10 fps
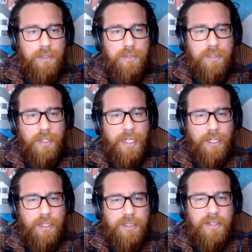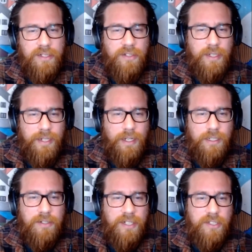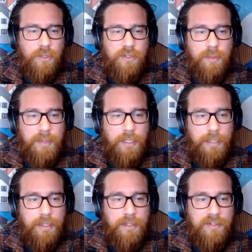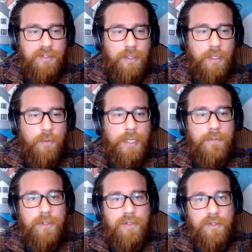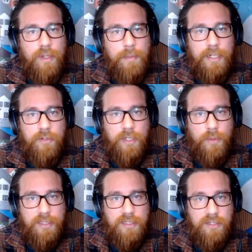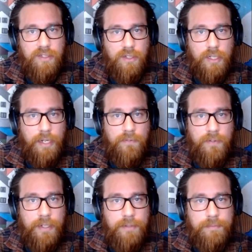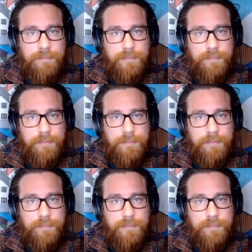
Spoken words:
So our architecture looks a bit like this. We have users that make requests to Cloudflare.